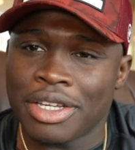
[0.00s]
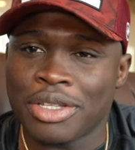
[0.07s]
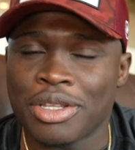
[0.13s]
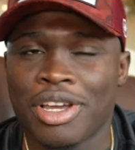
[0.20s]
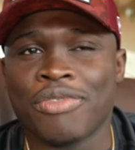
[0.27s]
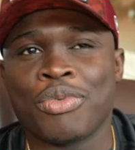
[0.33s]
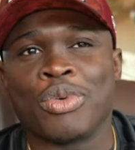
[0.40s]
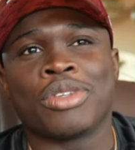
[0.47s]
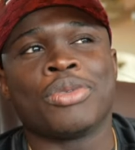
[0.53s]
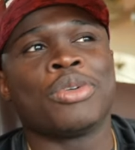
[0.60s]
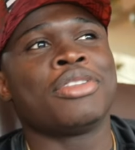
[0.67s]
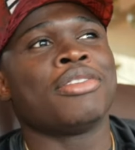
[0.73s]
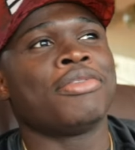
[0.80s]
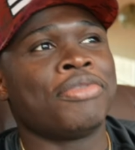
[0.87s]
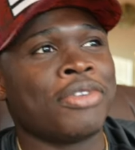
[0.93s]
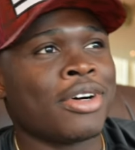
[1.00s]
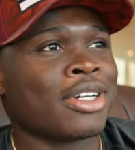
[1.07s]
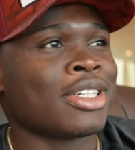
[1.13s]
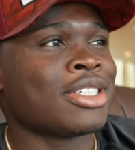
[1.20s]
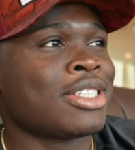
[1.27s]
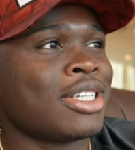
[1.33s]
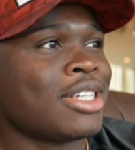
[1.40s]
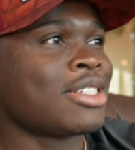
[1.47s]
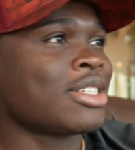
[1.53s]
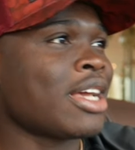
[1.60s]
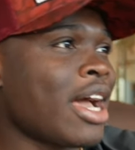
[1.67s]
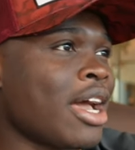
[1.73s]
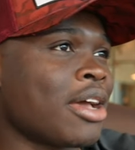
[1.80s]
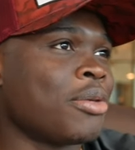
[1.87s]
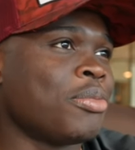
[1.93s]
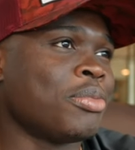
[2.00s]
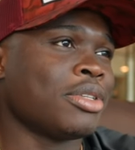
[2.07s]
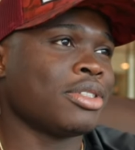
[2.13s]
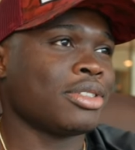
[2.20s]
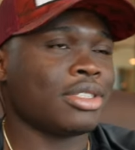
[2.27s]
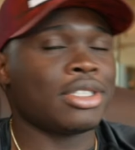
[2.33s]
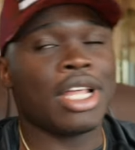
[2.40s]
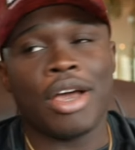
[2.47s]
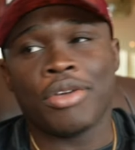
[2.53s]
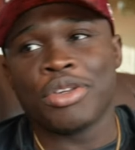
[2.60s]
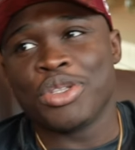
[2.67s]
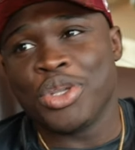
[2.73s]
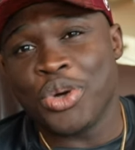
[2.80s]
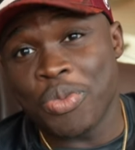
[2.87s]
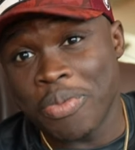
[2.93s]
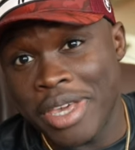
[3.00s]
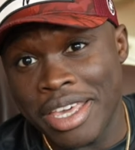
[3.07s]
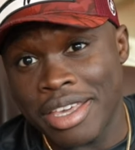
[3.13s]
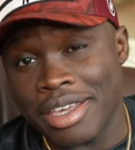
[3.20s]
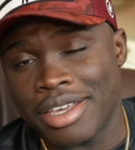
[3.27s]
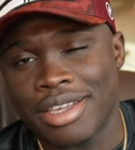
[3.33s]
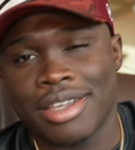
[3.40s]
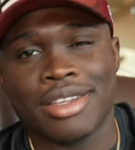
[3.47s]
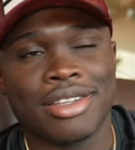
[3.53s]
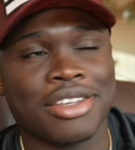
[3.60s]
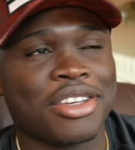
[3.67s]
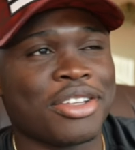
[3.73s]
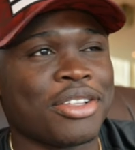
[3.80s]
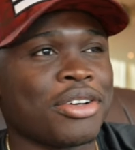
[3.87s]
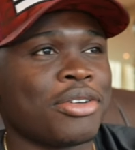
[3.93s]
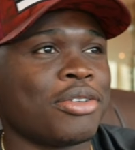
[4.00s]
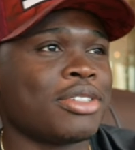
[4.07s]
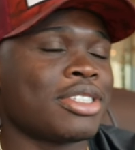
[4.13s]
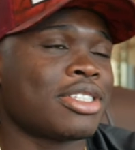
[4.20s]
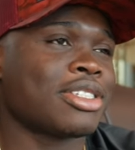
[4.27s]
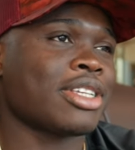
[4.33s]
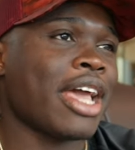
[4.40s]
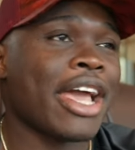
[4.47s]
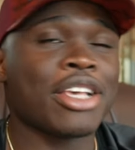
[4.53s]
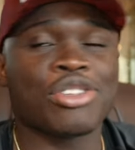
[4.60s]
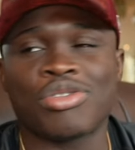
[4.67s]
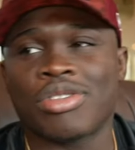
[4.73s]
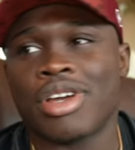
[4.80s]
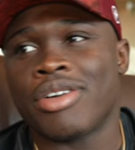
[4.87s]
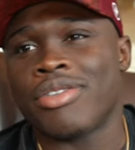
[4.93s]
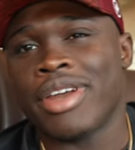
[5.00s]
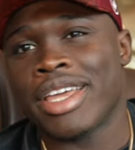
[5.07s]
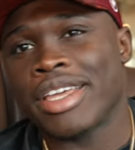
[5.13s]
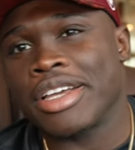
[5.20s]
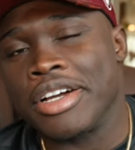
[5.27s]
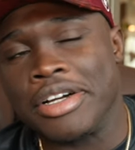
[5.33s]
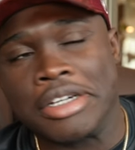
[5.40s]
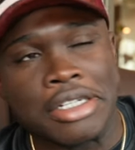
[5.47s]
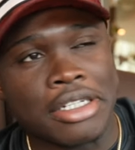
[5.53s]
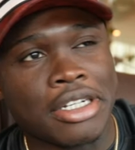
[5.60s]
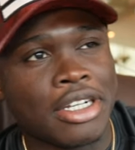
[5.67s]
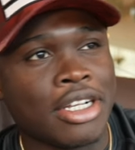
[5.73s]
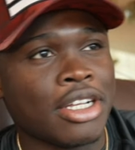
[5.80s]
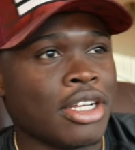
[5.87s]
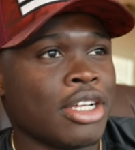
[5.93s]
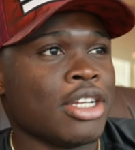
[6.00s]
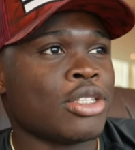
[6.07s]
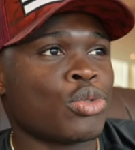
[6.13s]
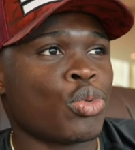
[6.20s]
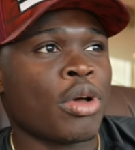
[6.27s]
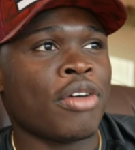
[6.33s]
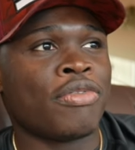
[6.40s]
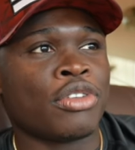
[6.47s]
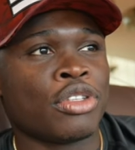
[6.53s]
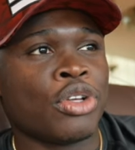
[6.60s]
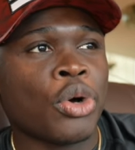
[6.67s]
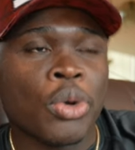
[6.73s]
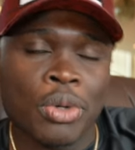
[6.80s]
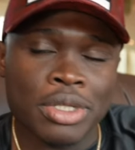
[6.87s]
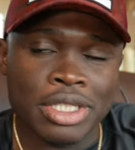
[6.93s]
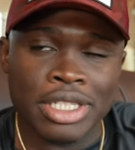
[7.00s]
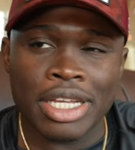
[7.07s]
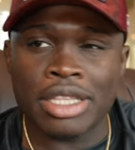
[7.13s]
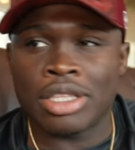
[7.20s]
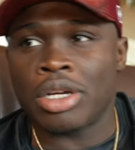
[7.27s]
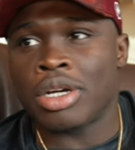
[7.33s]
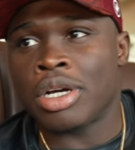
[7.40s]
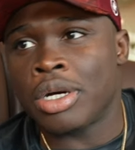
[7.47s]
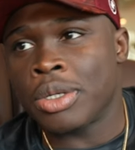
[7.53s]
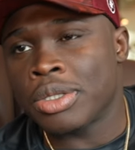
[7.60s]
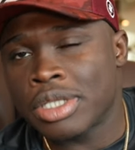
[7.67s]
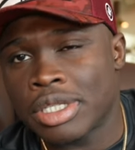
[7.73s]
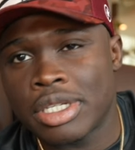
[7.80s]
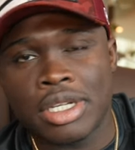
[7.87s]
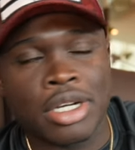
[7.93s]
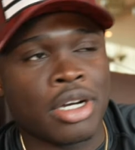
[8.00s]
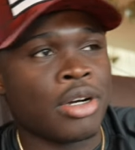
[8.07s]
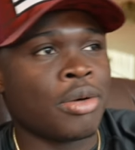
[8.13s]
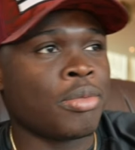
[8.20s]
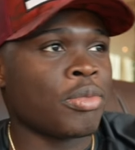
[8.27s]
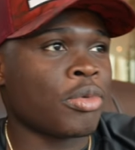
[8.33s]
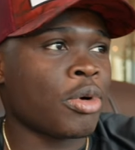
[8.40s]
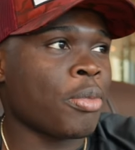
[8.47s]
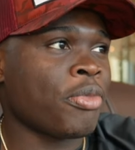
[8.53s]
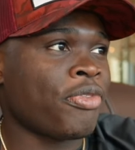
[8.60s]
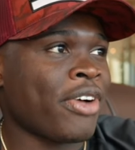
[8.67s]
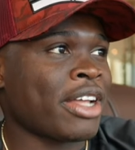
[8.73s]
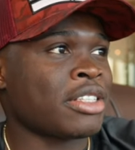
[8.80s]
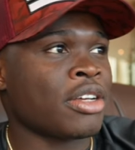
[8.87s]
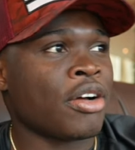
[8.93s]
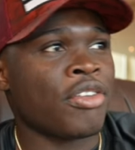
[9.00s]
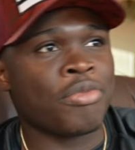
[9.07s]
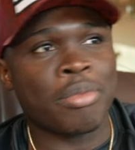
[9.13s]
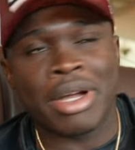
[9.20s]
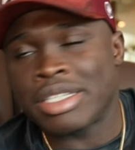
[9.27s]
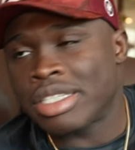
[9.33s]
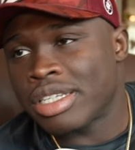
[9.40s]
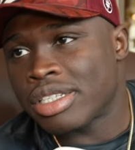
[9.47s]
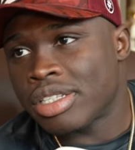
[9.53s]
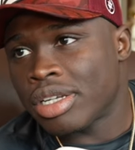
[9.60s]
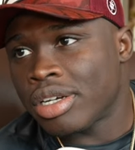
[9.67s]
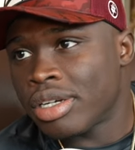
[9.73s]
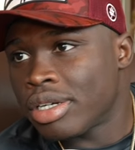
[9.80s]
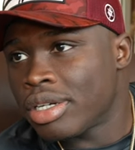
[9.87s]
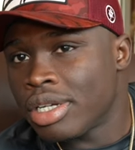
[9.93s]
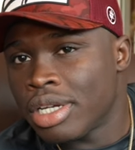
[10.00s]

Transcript: Yeah, everyone was like, who the fuck is this guy? Well, now you know me. You know, it's Ezra Renka, 12-0, 10 knockouts, coming fighting out of Manchester,